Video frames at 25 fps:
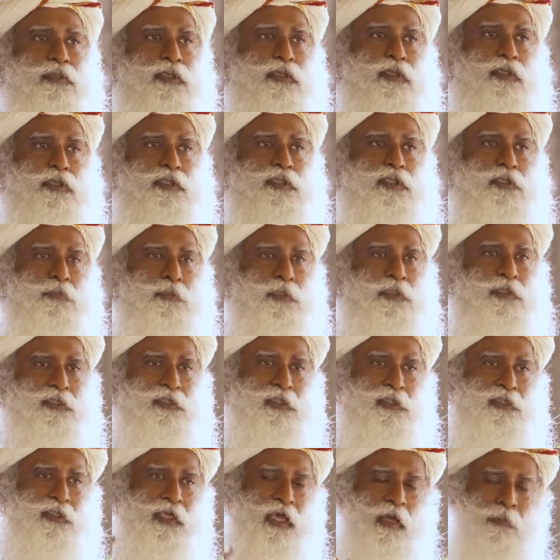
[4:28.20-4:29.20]
the disturbance
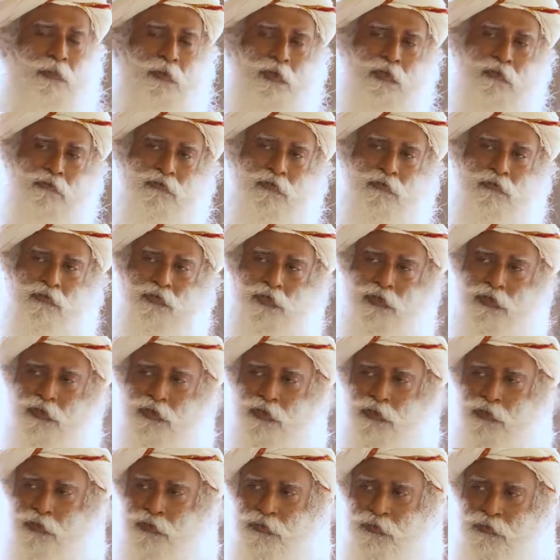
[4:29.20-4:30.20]
that's happening from
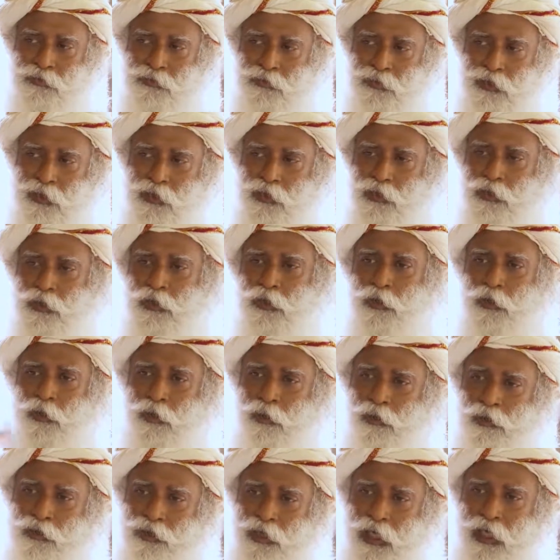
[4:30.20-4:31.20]
within you, your
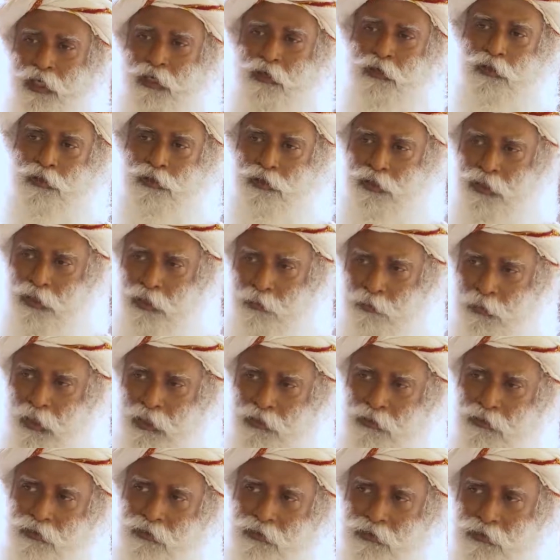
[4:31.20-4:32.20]
own psychological
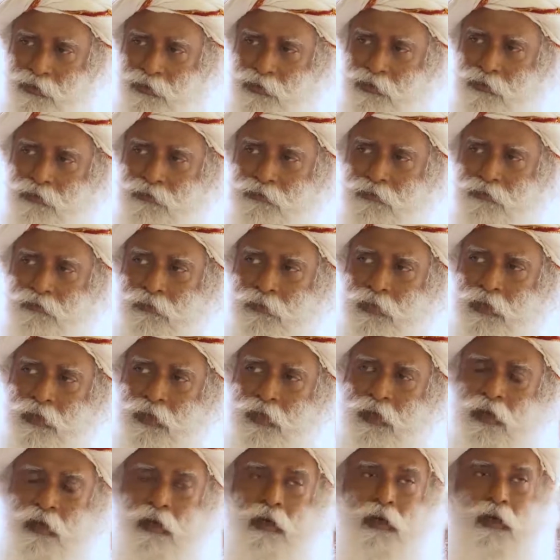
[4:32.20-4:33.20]
patterns.
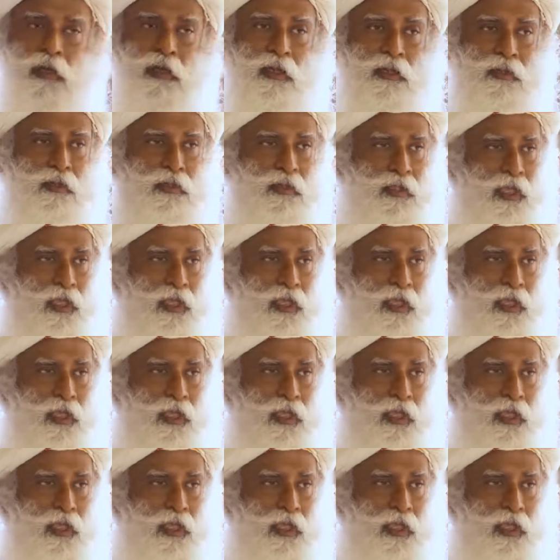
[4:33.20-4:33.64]
Another